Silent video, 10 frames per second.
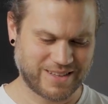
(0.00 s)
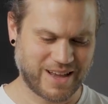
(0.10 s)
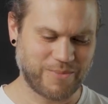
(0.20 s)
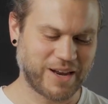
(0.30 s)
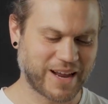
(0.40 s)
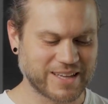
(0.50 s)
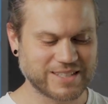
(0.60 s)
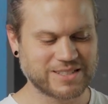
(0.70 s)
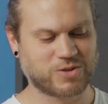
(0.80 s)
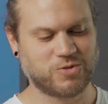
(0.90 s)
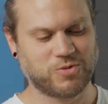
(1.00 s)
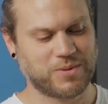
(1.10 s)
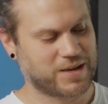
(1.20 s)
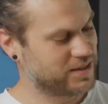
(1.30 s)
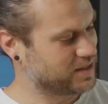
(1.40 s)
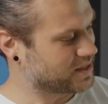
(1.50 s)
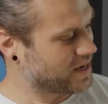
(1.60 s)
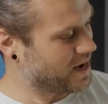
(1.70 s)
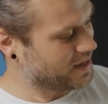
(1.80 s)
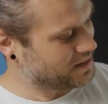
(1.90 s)
I mean, I guess it's cool because it's
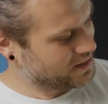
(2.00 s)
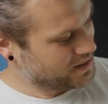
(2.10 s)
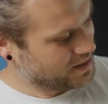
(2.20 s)
got